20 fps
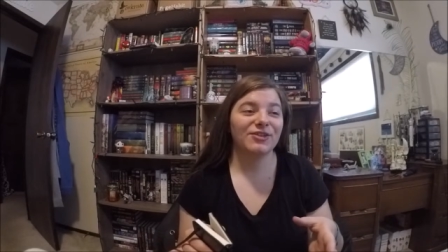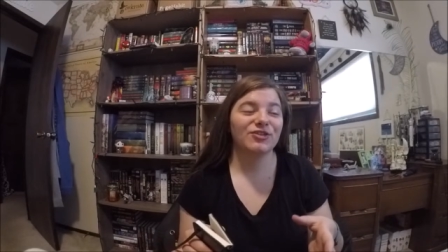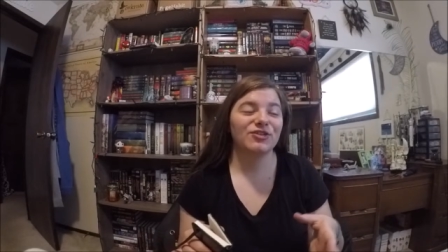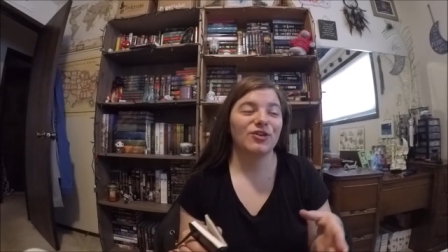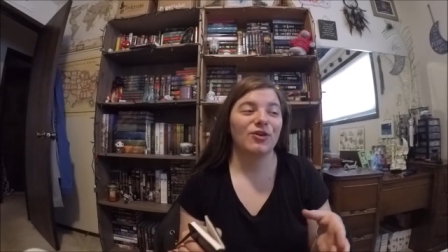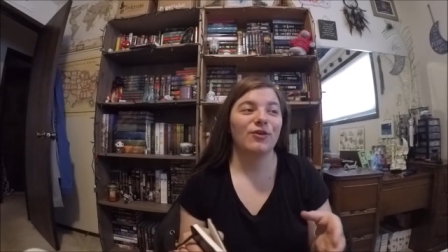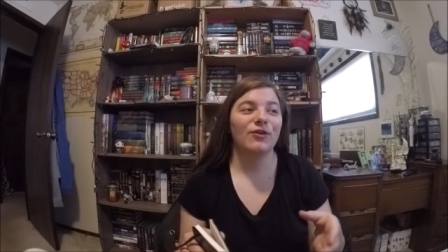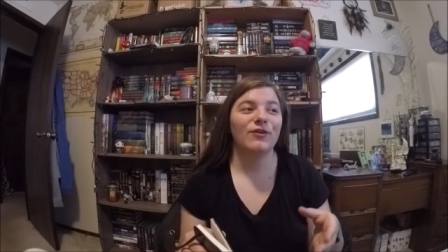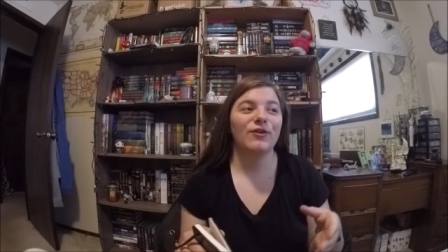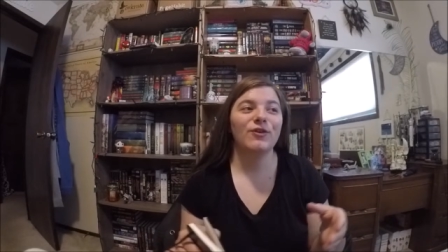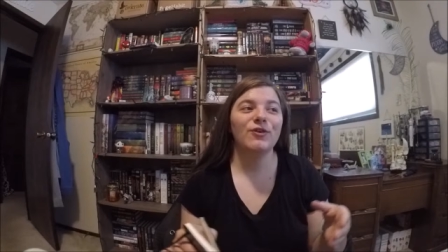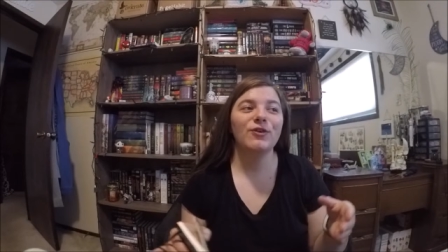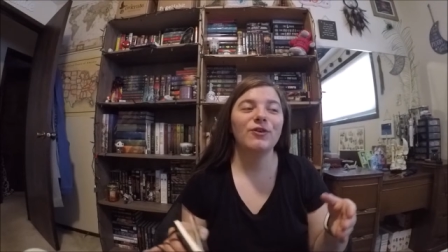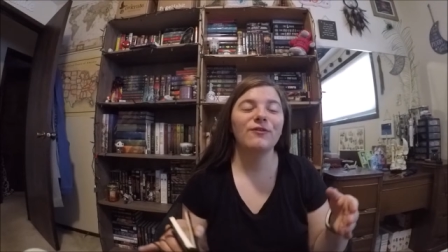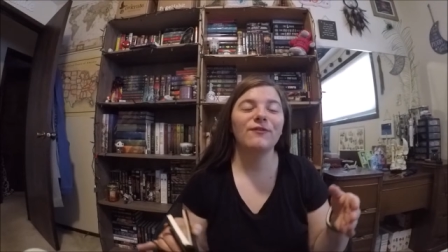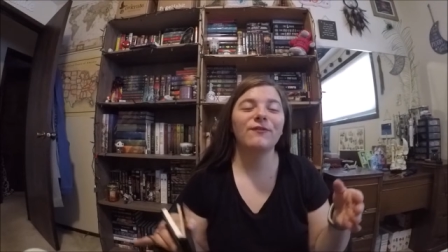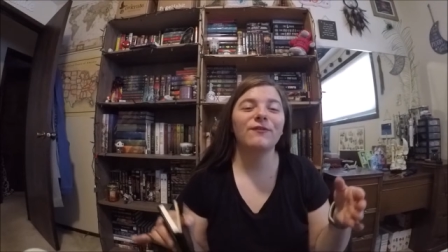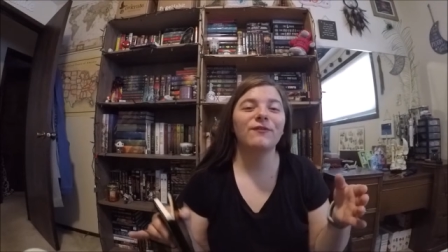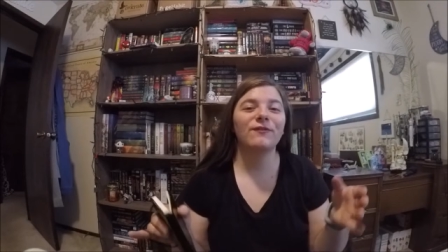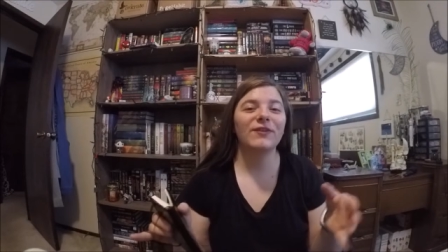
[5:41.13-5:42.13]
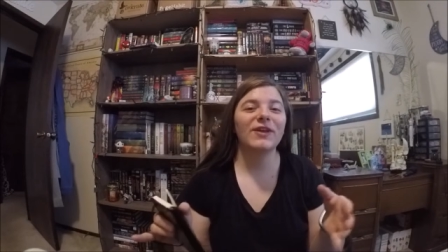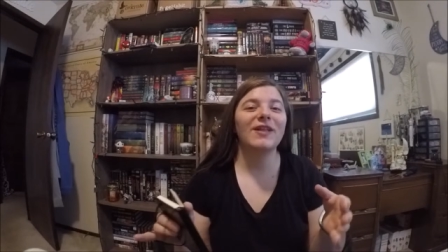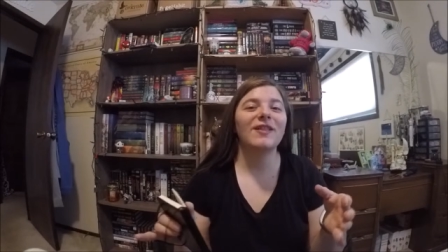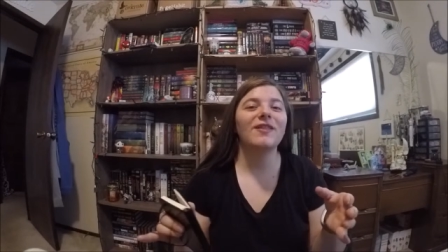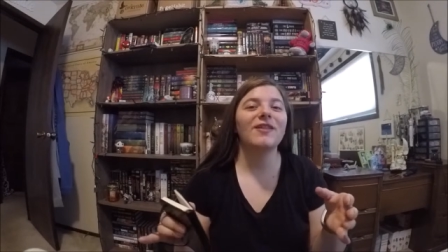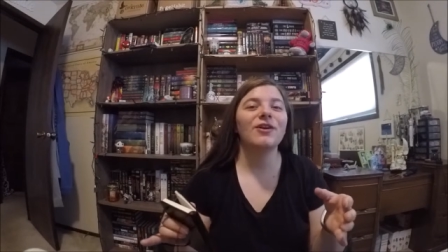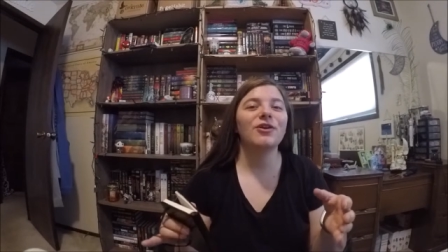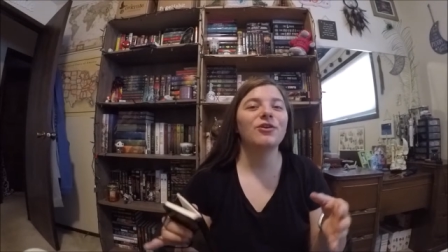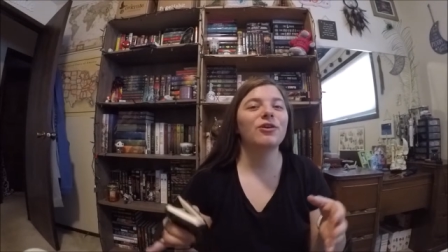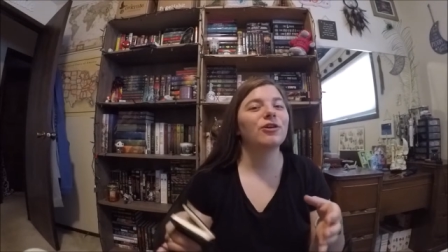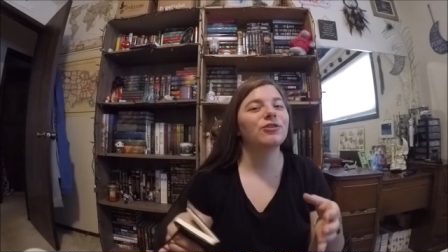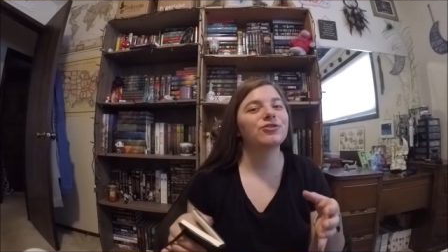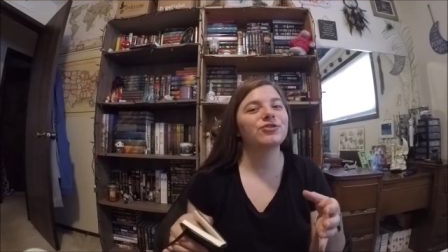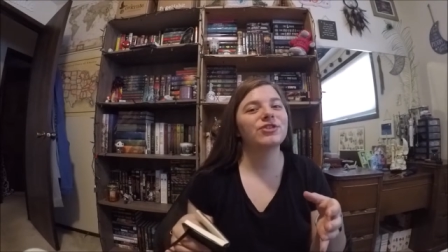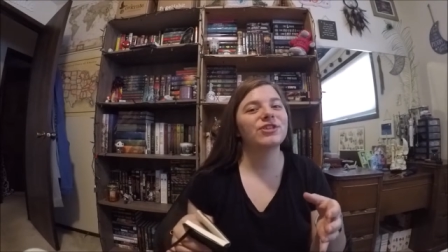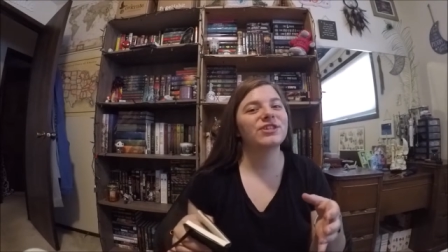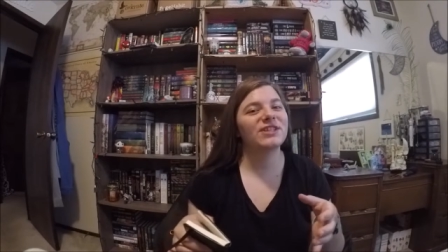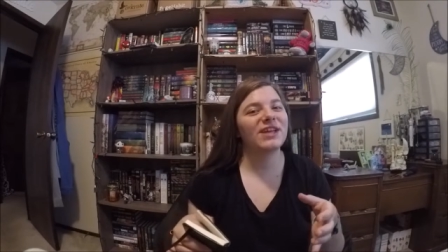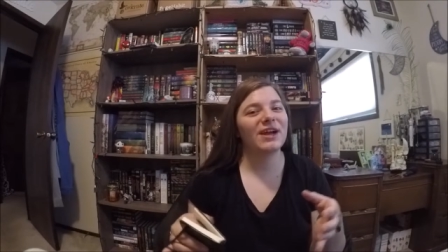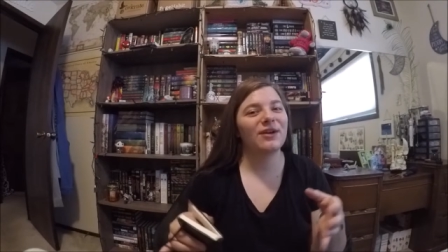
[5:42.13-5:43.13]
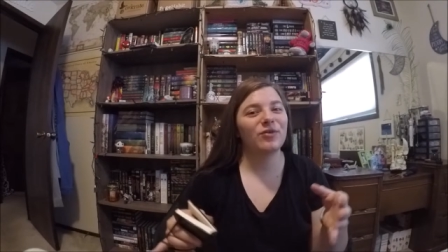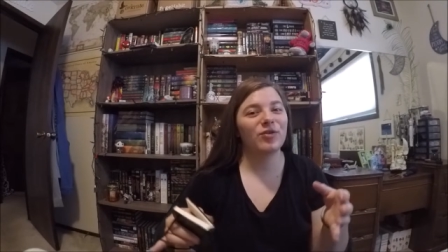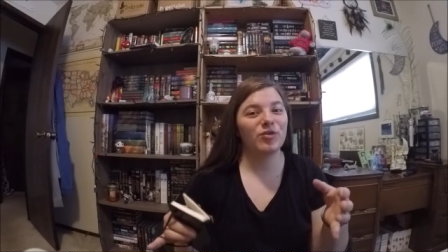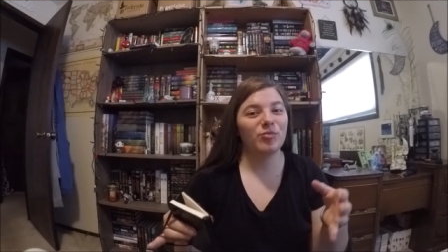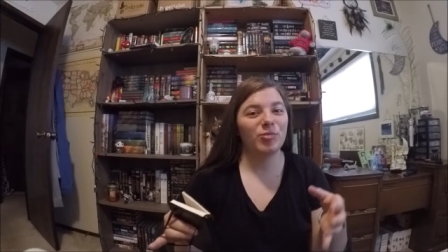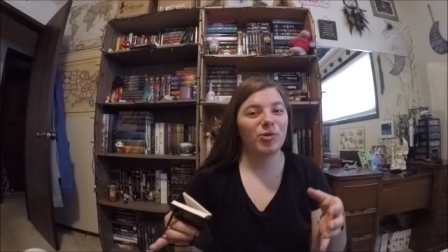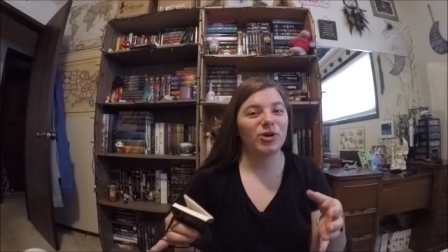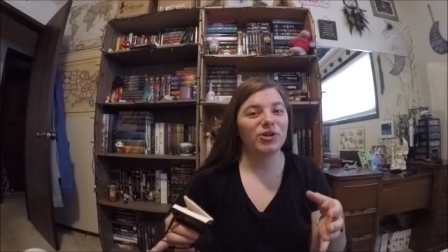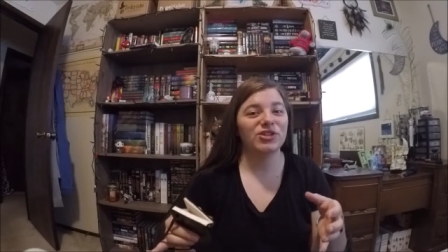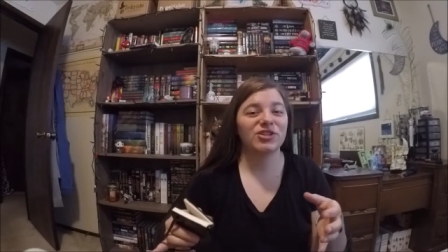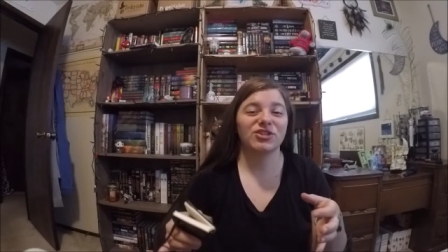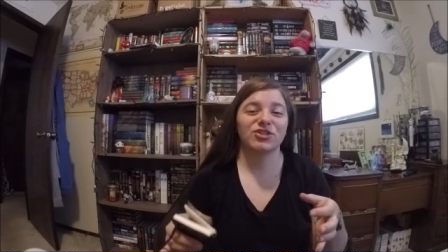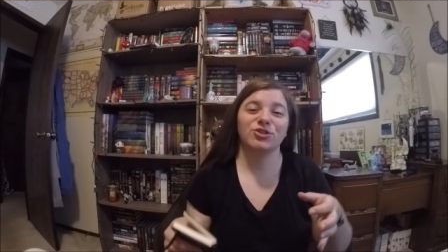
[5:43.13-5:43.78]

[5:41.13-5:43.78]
So you could fill a grocery sack with books,